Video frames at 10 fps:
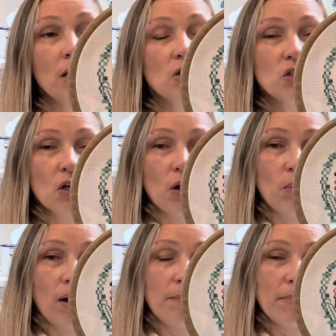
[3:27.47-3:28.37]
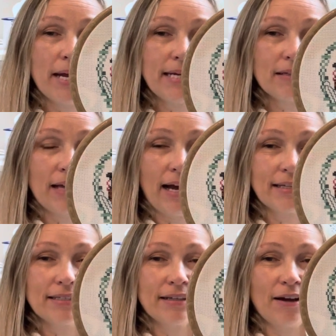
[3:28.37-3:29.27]
So I made
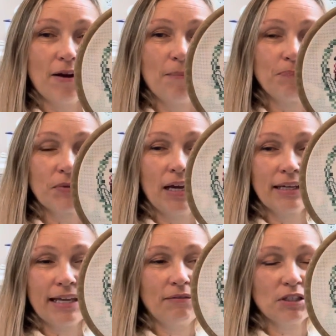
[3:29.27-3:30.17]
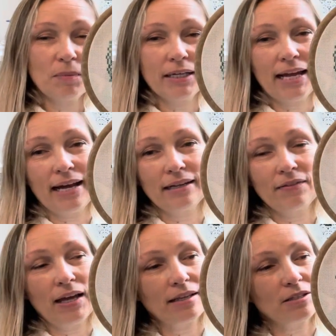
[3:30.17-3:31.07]
that and gave it to my nan,
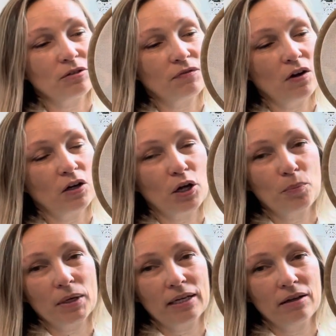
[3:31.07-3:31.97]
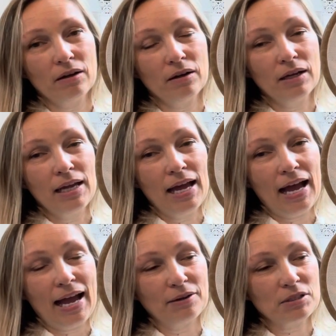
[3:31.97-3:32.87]
and that sort of hung up in her
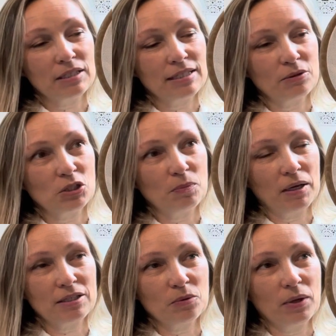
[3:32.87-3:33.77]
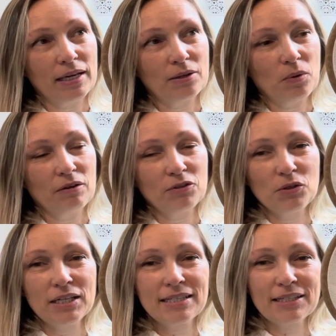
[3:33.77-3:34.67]
house until she passed away quite a few
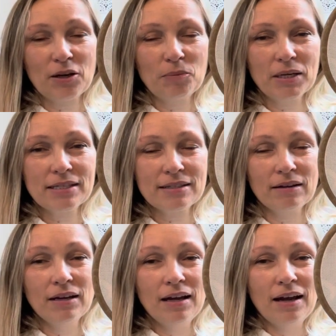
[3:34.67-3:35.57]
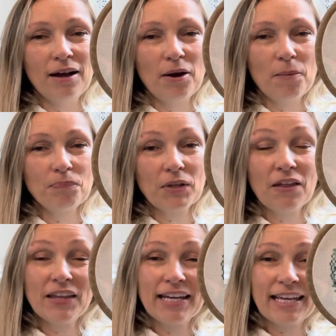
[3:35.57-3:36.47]
years ago, bless her. And
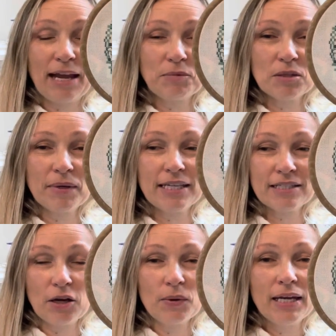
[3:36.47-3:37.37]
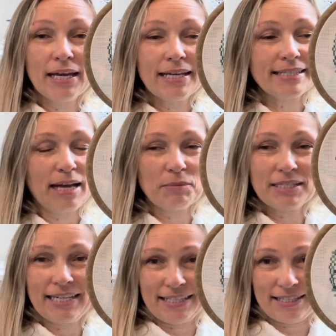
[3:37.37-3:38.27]
then it came to me. So Sam
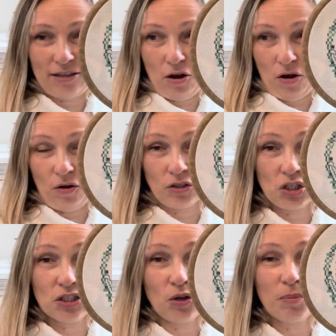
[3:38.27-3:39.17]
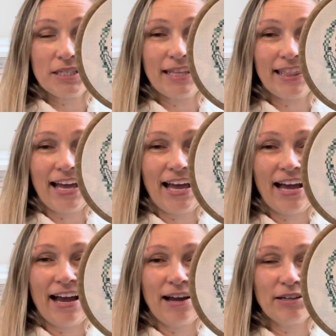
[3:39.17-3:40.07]
sits just opposite
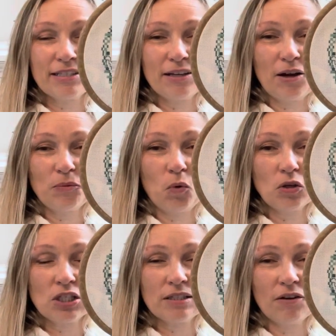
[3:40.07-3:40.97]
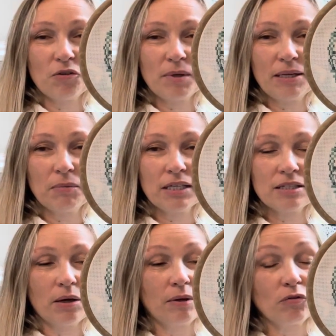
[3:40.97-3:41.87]
there and watches over me in my
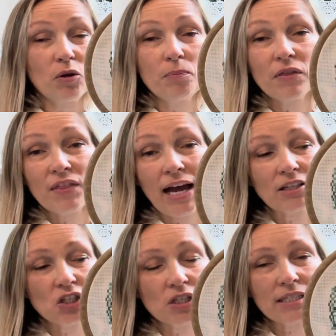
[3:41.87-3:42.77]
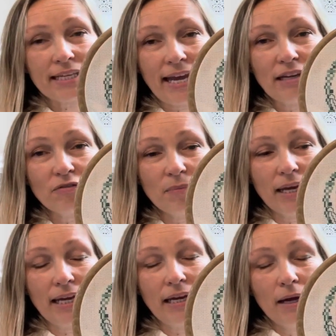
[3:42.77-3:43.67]
sewing room. But that just gave
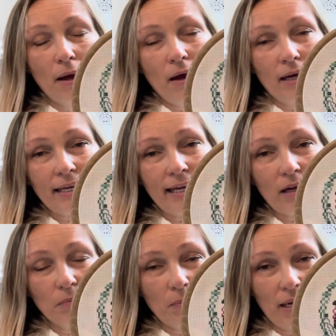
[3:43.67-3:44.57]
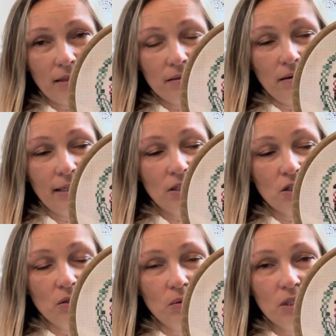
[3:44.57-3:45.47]
me a kick up the backside
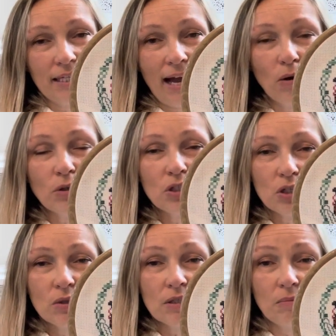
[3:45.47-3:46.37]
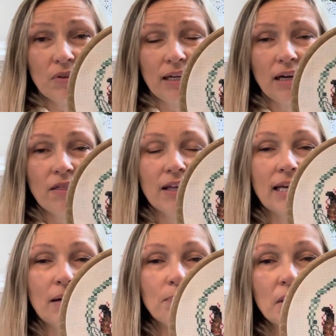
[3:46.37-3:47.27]
to get on and do something. And I
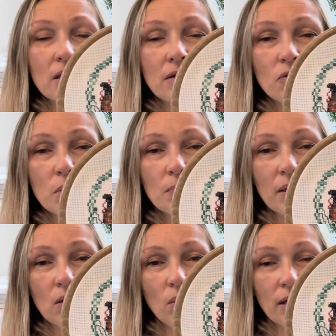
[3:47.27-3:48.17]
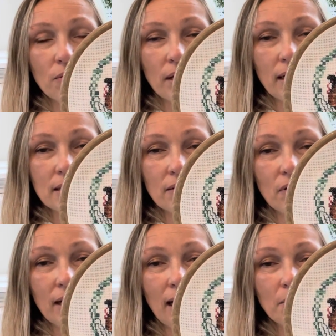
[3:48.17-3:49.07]
think because I've always been quite creative,
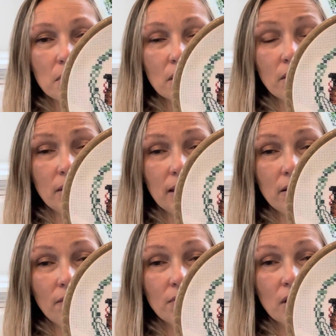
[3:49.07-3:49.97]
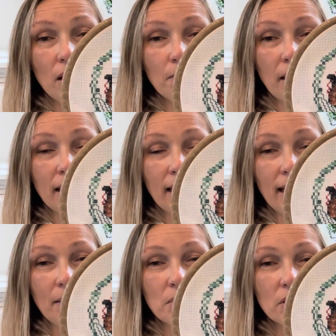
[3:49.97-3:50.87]
I absolutely loved making
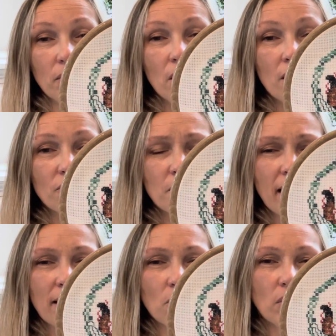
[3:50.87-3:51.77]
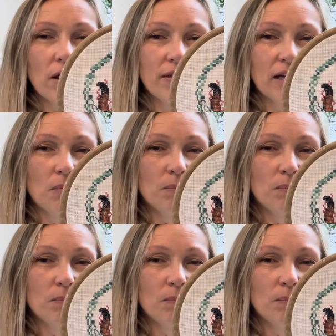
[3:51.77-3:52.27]
him. So from there on, I think I